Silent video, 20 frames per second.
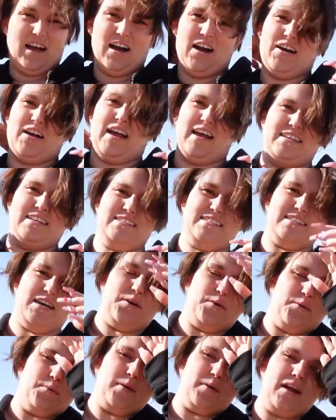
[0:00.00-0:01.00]
Okay,
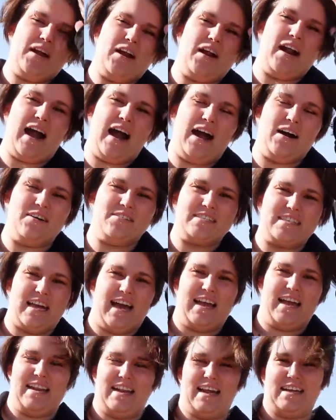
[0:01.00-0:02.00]
so we are
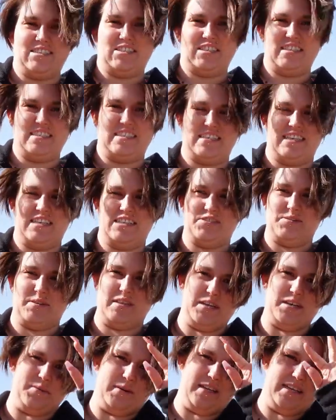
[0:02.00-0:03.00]
outside, and as you can see, it's
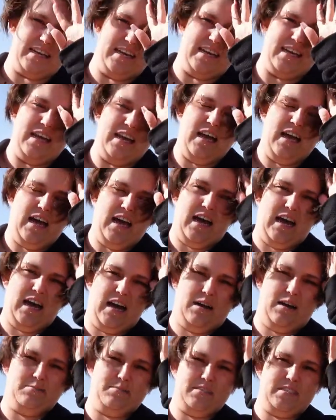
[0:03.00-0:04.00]
really windy.
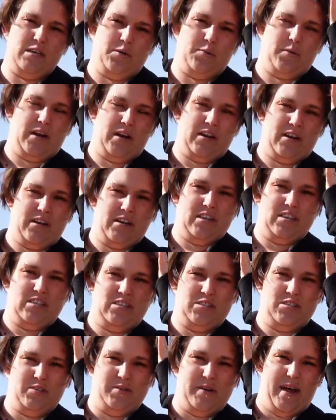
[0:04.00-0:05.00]
So we are going to
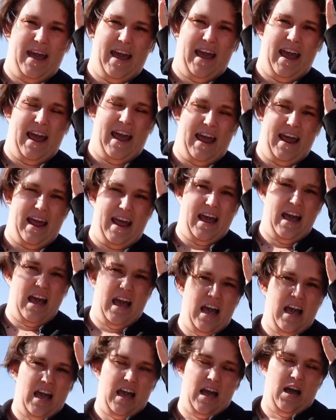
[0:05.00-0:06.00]
do a
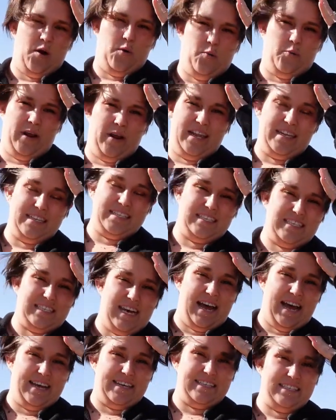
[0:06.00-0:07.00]
wind
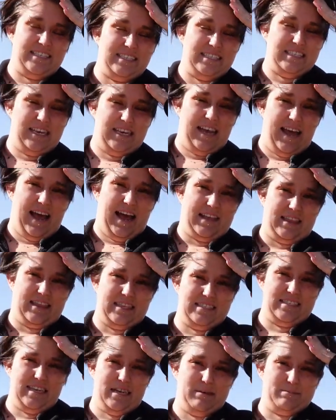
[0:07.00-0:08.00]
test at the
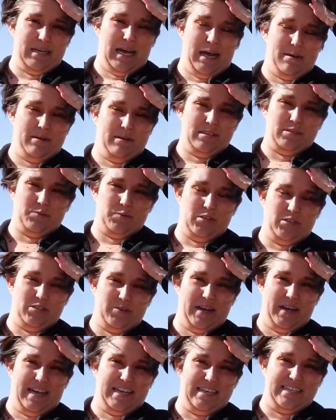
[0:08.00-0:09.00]
same time as we're
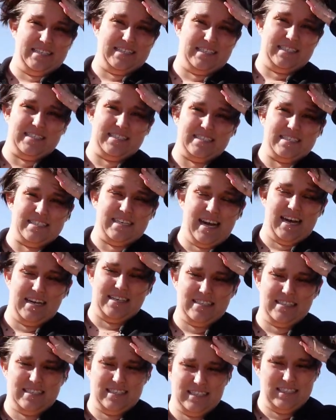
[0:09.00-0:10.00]
doing a distance
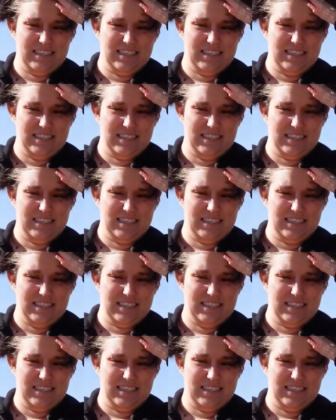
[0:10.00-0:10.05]
test.